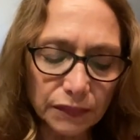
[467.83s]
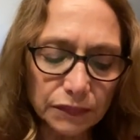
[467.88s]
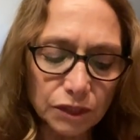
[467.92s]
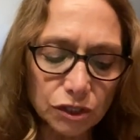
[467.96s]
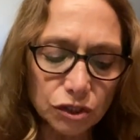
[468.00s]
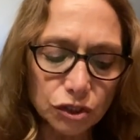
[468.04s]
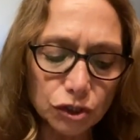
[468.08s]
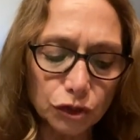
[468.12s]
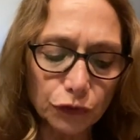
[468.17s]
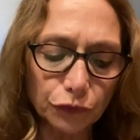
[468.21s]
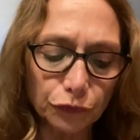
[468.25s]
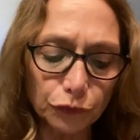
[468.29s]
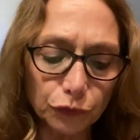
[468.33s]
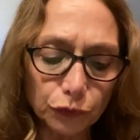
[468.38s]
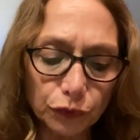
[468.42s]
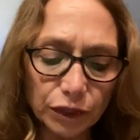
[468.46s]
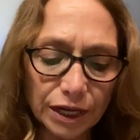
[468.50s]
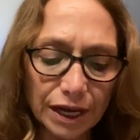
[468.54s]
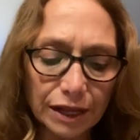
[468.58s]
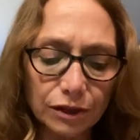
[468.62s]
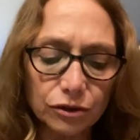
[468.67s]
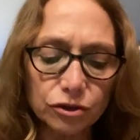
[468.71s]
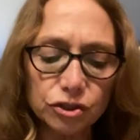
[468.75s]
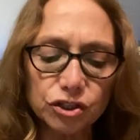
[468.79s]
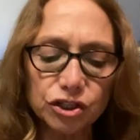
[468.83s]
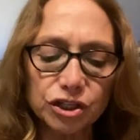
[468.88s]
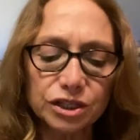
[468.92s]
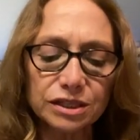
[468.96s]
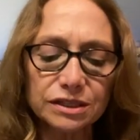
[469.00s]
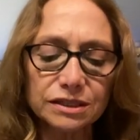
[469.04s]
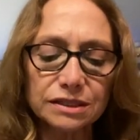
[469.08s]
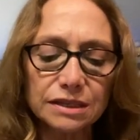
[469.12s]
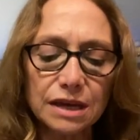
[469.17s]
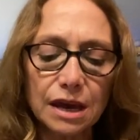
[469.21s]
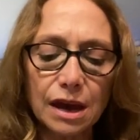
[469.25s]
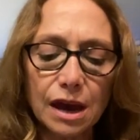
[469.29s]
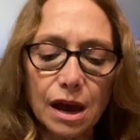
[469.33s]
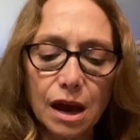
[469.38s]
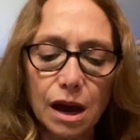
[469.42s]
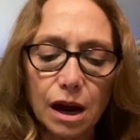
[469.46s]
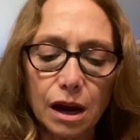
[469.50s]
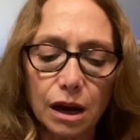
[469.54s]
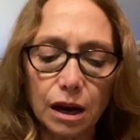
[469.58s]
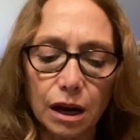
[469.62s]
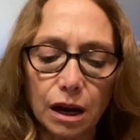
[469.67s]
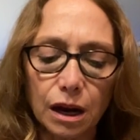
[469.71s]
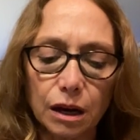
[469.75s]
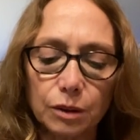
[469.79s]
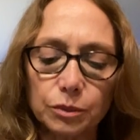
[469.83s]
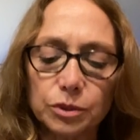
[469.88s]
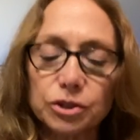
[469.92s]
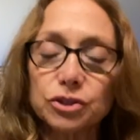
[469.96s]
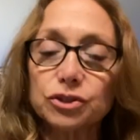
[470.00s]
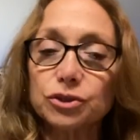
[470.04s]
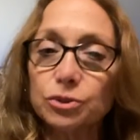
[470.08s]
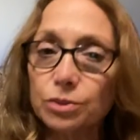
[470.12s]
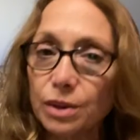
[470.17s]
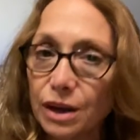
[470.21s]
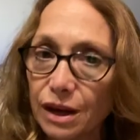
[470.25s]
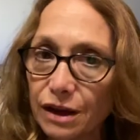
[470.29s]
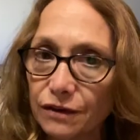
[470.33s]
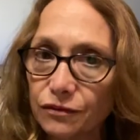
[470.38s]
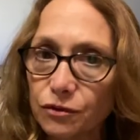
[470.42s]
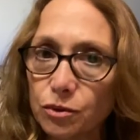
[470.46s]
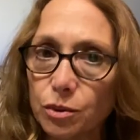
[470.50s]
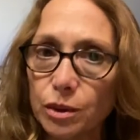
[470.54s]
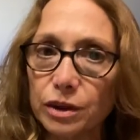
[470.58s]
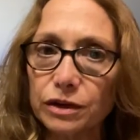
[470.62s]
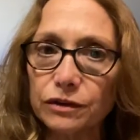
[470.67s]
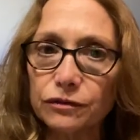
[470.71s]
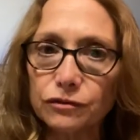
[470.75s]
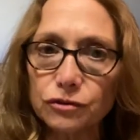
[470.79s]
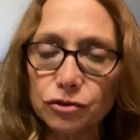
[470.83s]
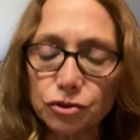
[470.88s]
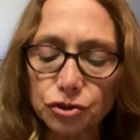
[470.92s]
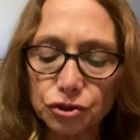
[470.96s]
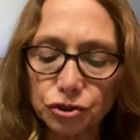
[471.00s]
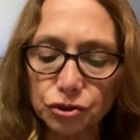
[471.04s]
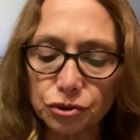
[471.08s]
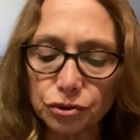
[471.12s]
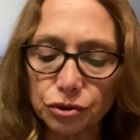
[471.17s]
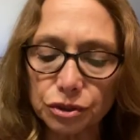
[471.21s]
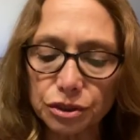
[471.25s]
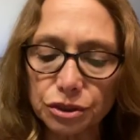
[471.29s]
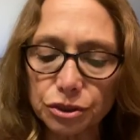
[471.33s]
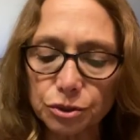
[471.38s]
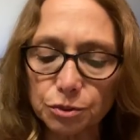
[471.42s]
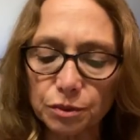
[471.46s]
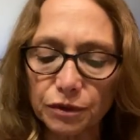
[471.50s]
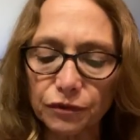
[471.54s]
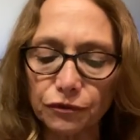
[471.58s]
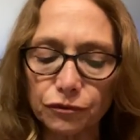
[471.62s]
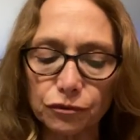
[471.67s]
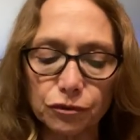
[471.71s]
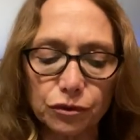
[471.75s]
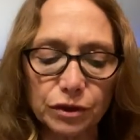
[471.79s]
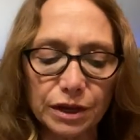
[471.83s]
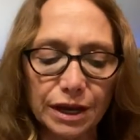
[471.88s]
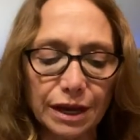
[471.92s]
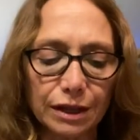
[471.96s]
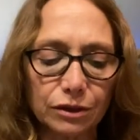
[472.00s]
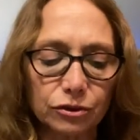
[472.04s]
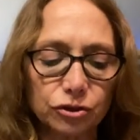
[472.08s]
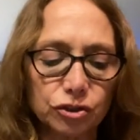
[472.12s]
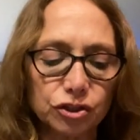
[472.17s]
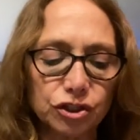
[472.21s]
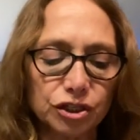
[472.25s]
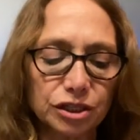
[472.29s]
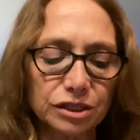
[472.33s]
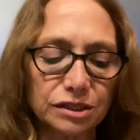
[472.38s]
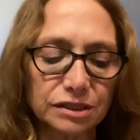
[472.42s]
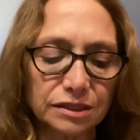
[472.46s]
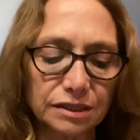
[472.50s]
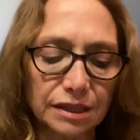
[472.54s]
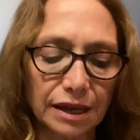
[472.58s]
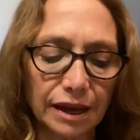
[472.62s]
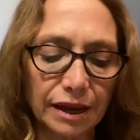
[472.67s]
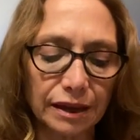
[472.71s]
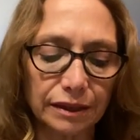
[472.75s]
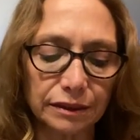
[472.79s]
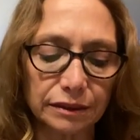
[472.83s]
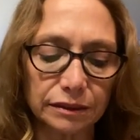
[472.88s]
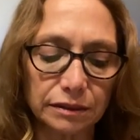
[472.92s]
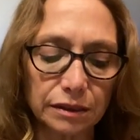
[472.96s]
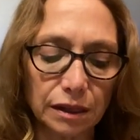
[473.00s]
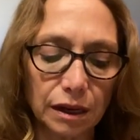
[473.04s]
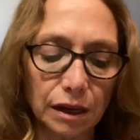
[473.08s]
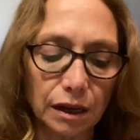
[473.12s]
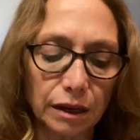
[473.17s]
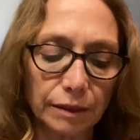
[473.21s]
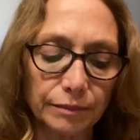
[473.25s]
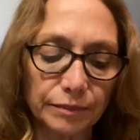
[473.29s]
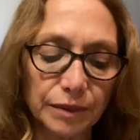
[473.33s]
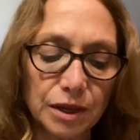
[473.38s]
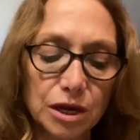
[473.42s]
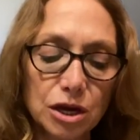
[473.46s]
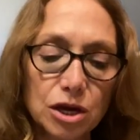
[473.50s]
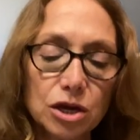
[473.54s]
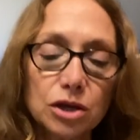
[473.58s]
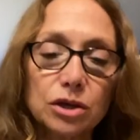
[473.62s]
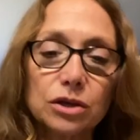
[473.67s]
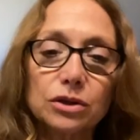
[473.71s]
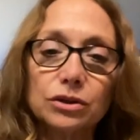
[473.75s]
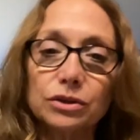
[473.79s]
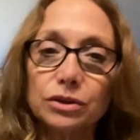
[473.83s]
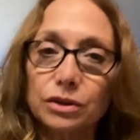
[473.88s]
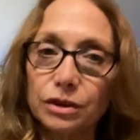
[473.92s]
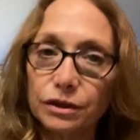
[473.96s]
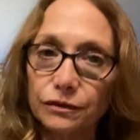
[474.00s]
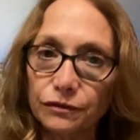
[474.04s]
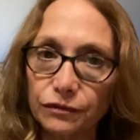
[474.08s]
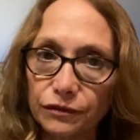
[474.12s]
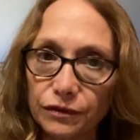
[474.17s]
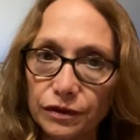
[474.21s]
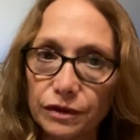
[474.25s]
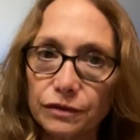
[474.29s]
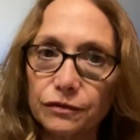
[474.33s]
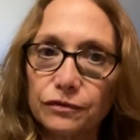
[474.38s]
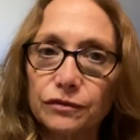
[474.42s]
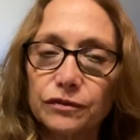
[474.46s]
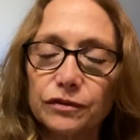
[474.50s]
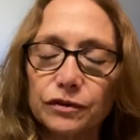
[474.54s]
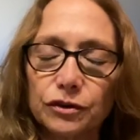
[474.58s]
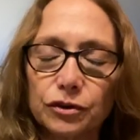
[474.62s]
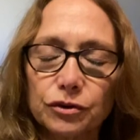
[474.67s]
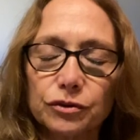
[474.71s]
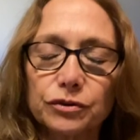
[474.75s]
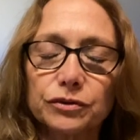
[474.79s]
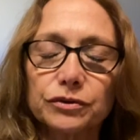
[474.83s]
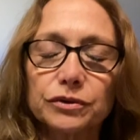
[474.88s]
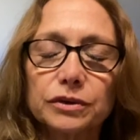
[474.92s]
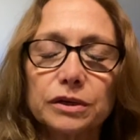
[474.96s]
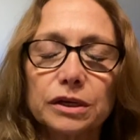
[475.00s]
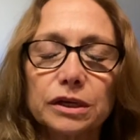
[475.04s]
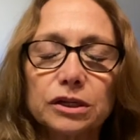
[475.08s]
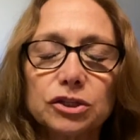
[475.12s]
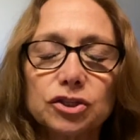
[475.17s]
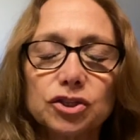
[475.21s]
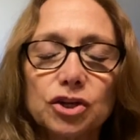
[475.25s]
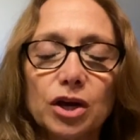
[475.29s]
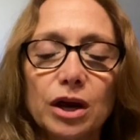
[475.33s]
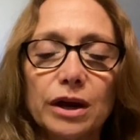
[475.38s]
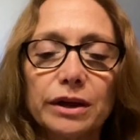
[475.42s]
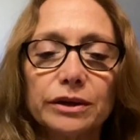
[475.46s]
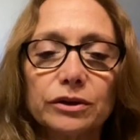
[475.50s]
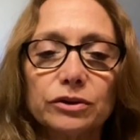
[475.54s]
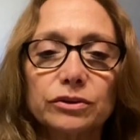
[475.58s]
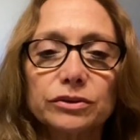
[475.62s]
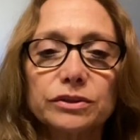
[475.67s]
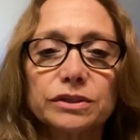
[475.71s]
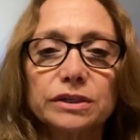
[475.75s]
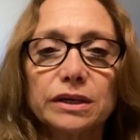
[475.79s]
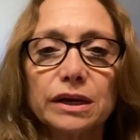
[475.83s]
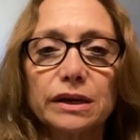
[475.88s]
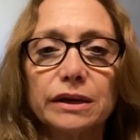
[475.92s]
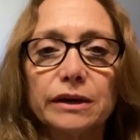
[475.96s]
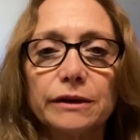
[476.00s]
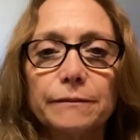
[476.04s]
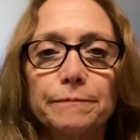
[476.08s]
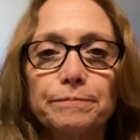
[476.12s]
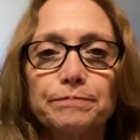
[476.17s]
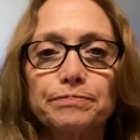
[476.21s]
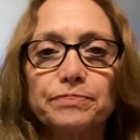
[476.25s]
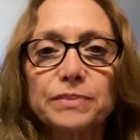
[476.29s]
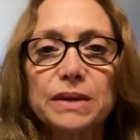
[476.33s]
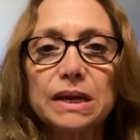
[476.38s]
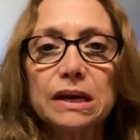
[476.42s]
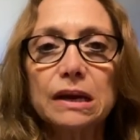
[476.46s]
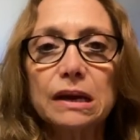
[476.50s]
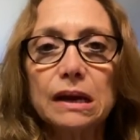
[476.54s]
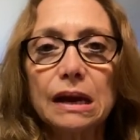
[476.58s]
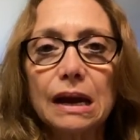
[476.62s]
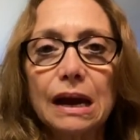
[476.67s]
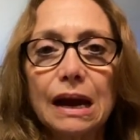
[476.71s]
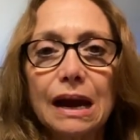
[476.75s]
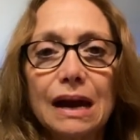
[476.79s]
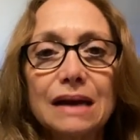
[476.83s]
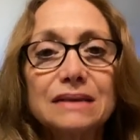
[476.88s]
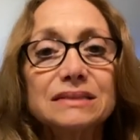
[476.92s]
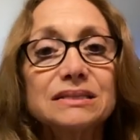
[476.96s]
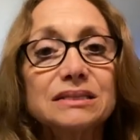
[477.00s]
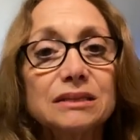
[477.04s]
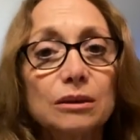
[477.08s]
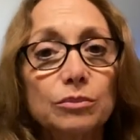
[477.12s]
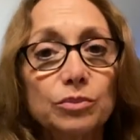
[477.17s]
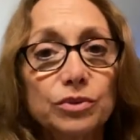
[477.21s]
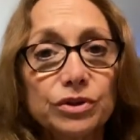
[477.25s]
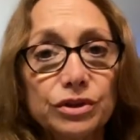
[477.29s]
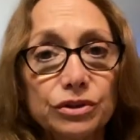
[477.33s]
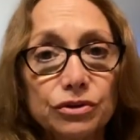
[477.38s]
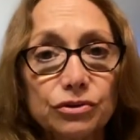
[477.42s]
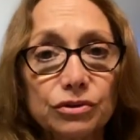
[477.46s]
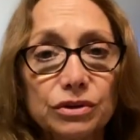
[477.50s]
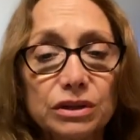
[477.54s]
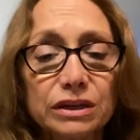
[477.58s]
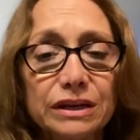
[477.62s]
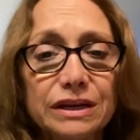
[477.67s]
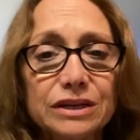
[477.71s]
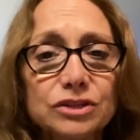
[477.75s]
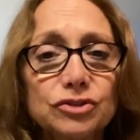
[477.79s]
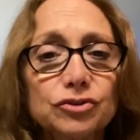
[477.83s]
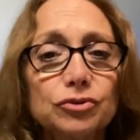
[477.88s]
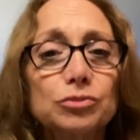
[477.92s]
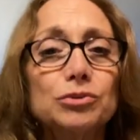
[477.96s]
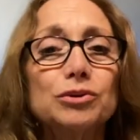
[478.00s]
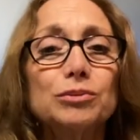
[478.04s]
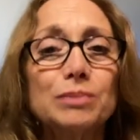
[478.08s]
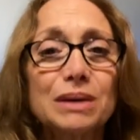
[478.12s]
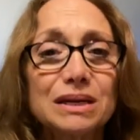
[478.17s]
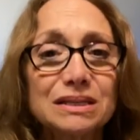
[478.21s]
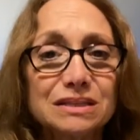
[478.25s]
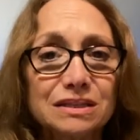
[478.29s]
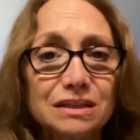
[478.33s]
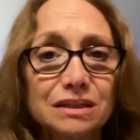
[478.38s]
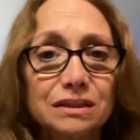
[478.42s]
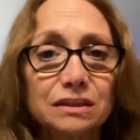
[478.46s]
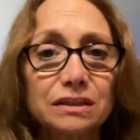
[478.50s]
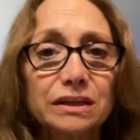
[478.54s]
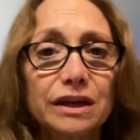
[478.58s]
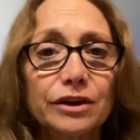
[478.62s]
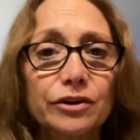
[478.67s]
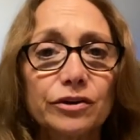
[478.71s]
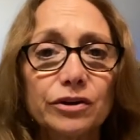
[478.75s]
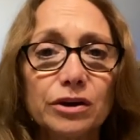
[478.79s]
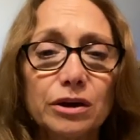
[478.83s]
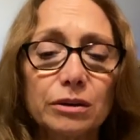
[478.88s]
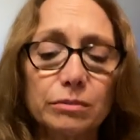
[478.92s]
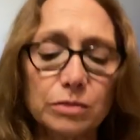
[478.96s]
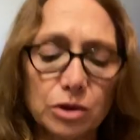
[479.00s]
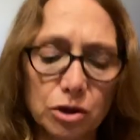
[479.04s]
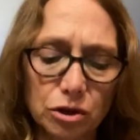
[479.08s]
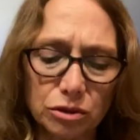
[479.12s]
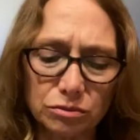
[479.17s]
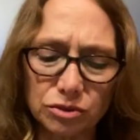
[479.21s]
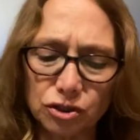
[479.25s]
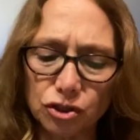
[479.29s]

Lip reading: So food allergies, we do have quite a few students with food allergies. And if your child has someone in their classroom, you may see a letter come home.